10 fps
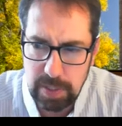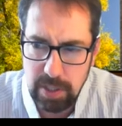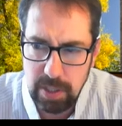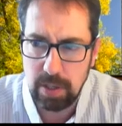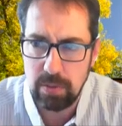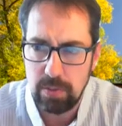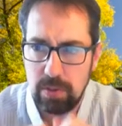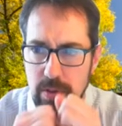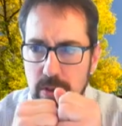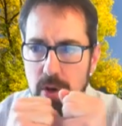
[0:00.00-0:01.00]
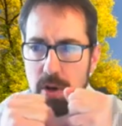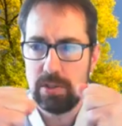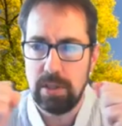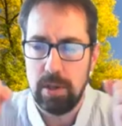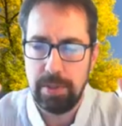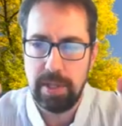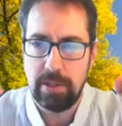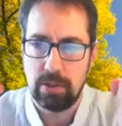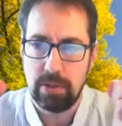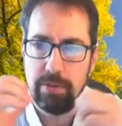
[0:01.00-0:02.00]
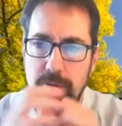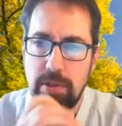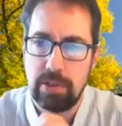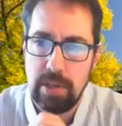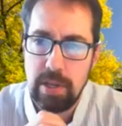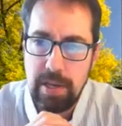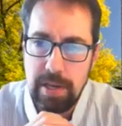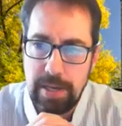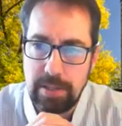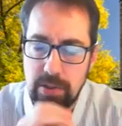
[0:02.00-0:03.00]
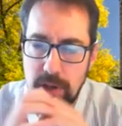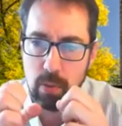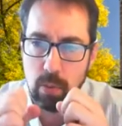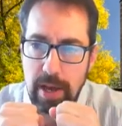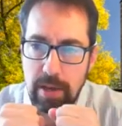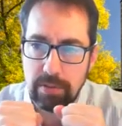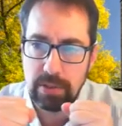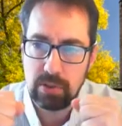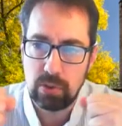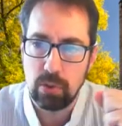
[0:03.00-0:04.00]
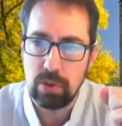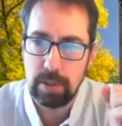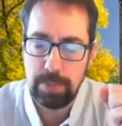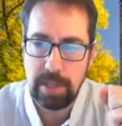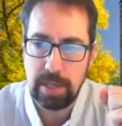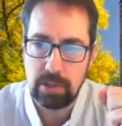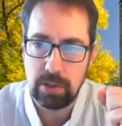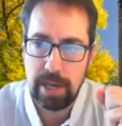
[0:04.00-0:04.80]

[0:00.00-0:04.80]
know, causing a potential difference, it's a way of storing potential